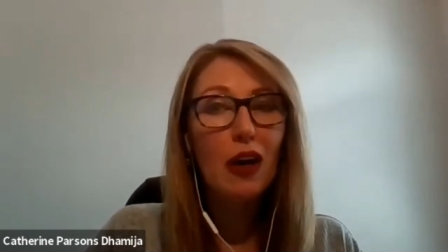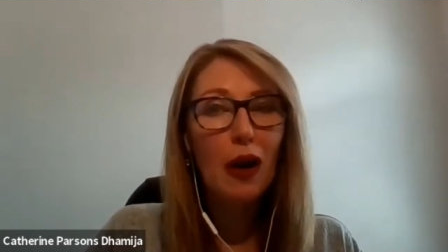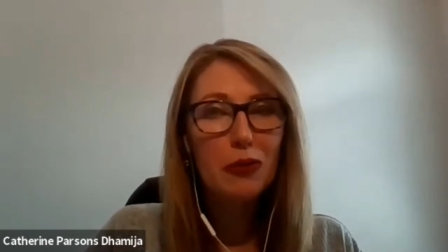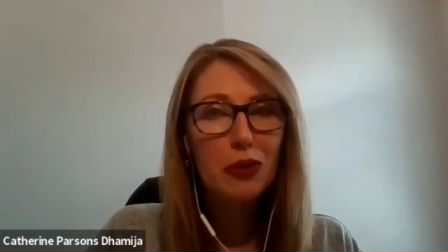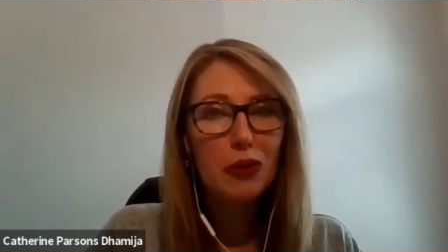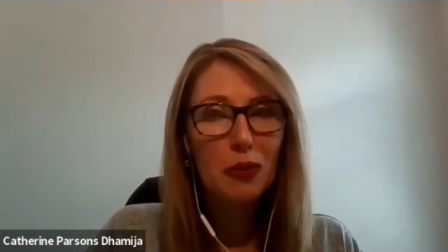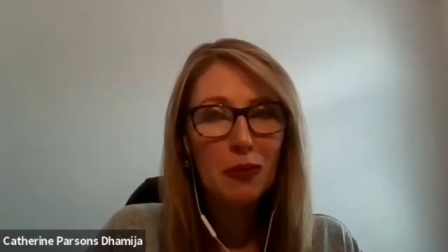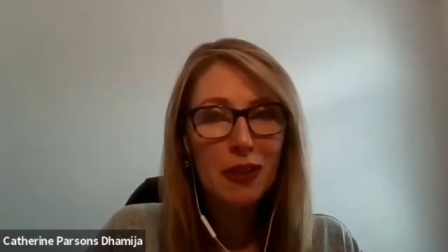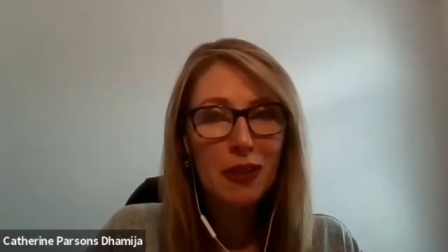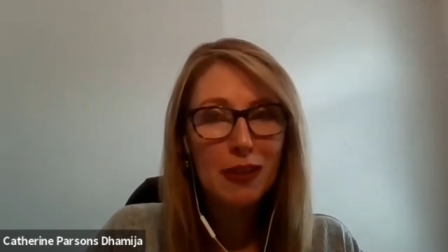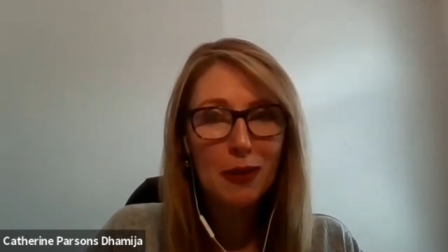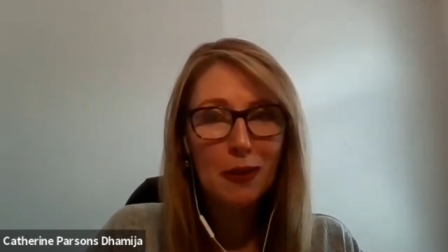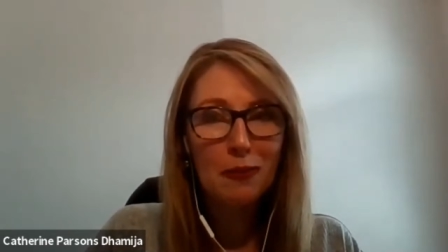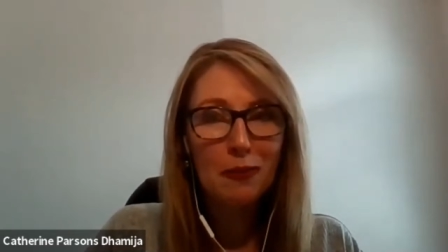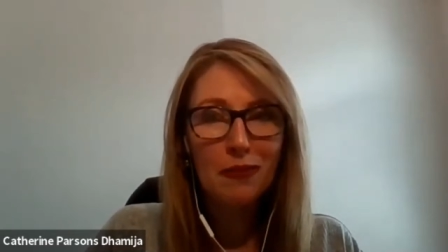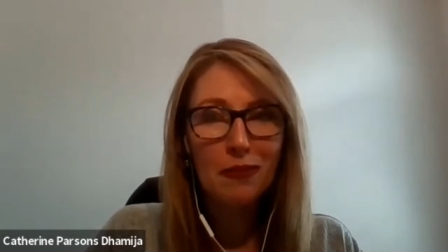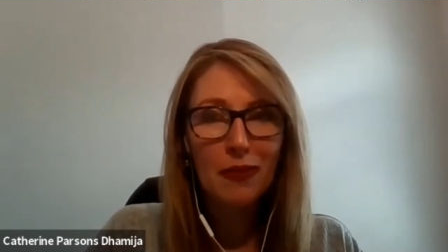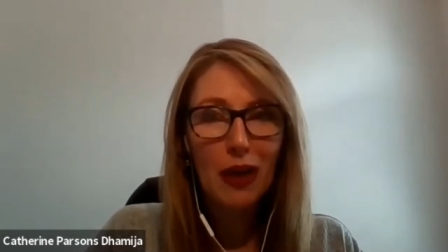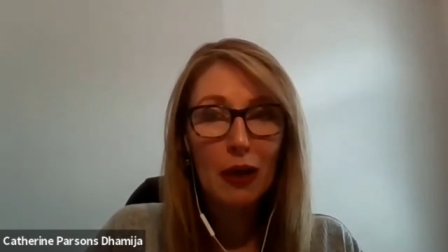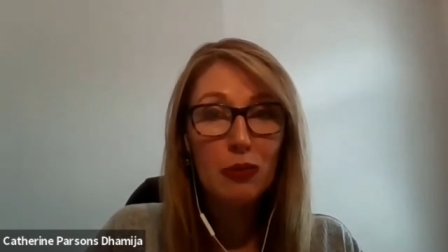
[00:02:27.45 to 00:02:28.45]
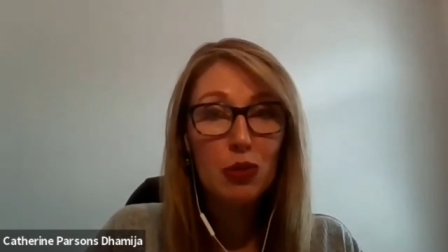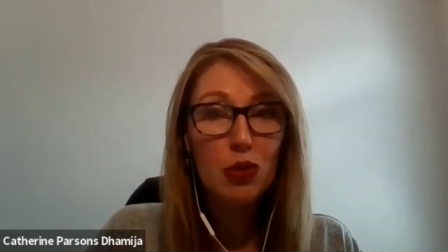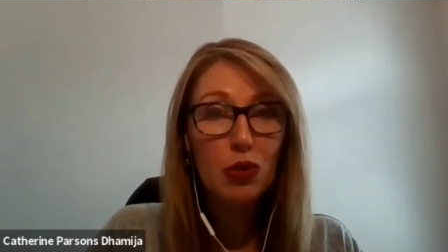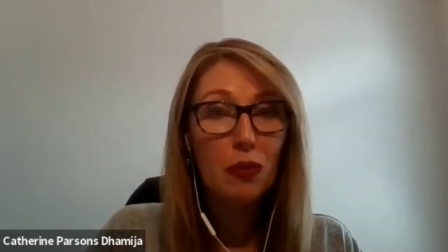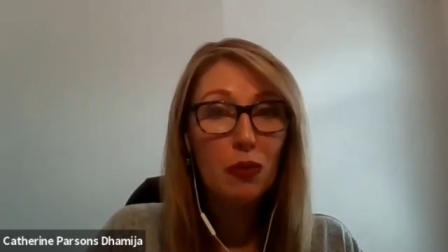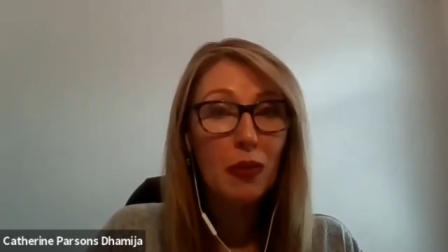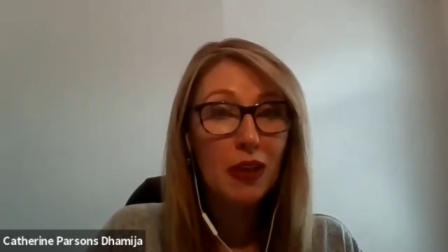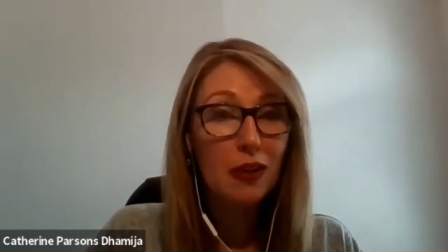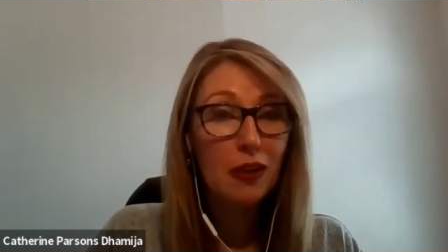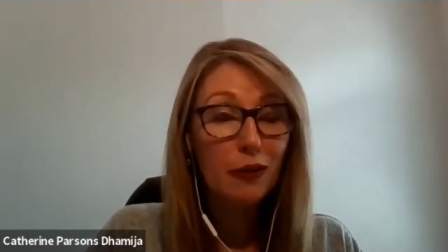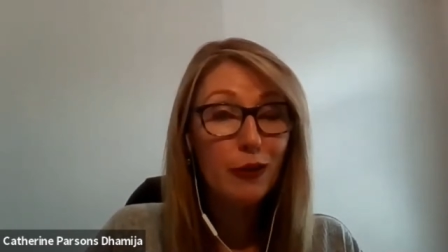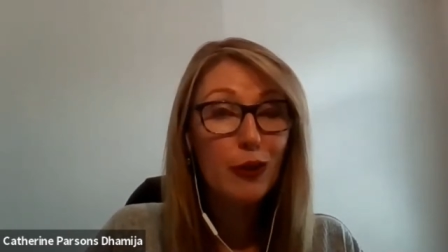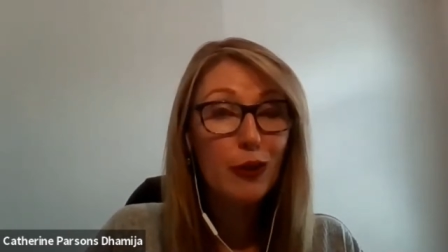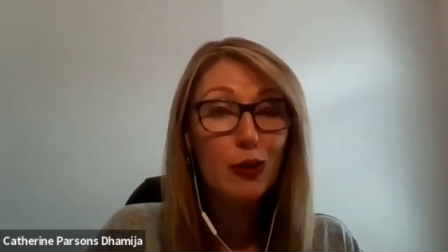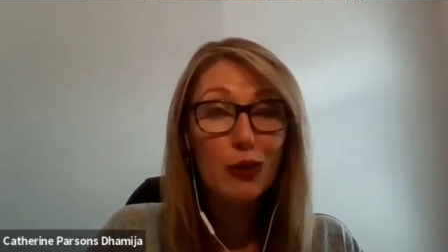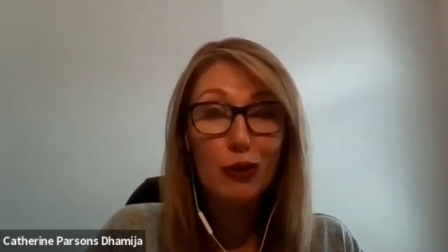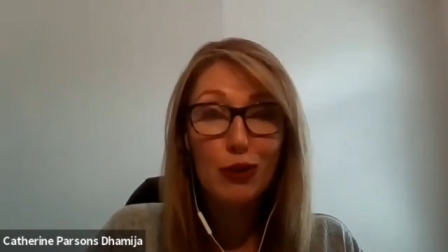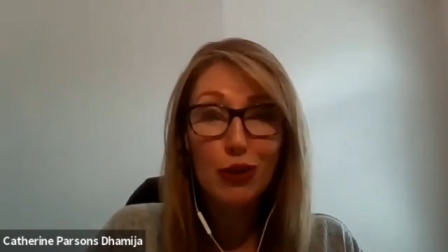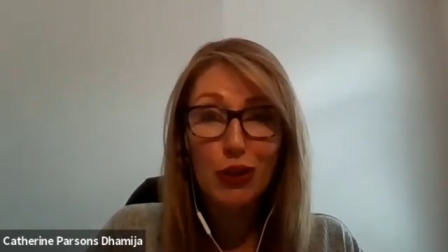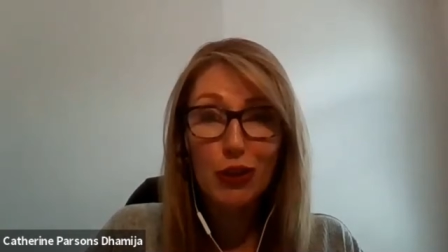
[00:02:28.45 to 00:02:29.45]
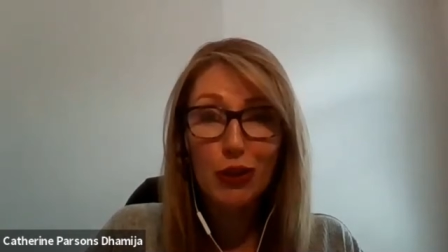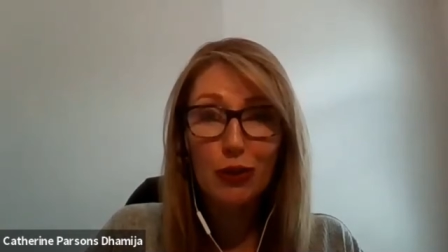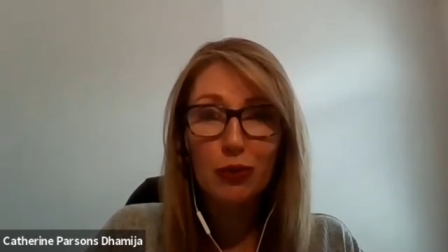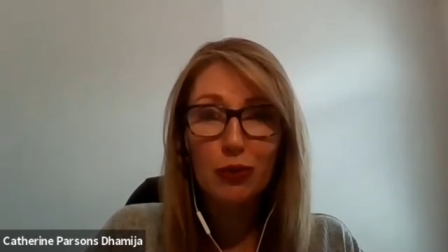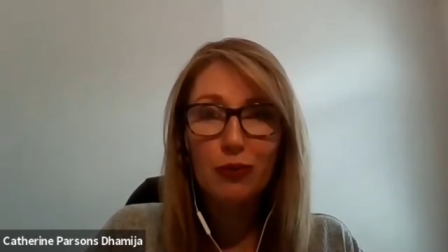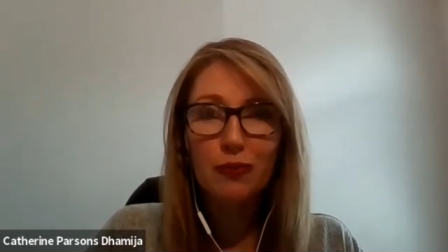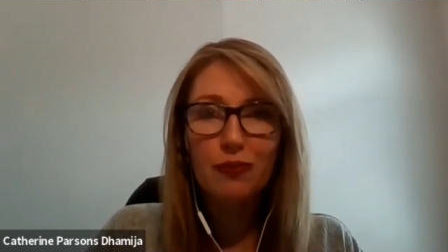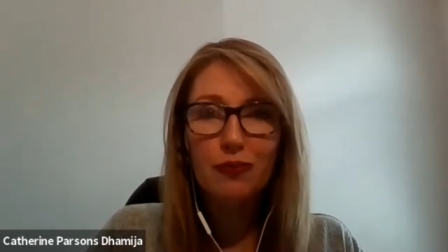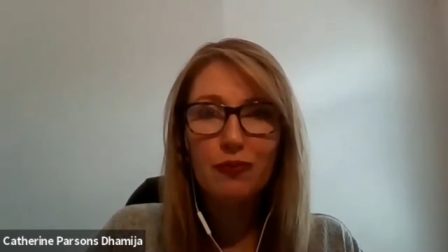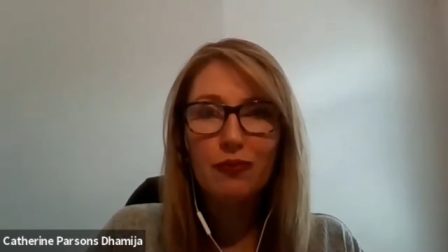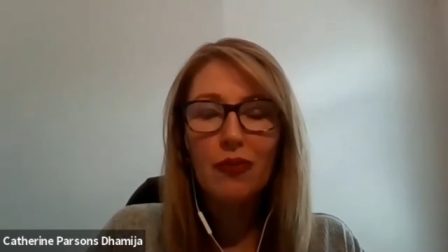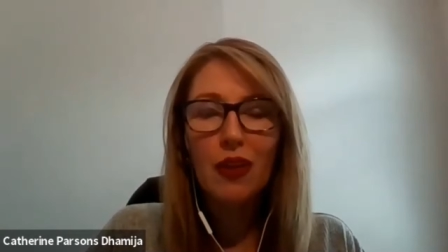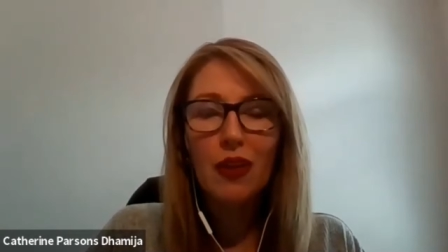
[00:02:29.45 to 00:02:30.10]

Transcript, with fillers: optimism. I'm sure many of you do too.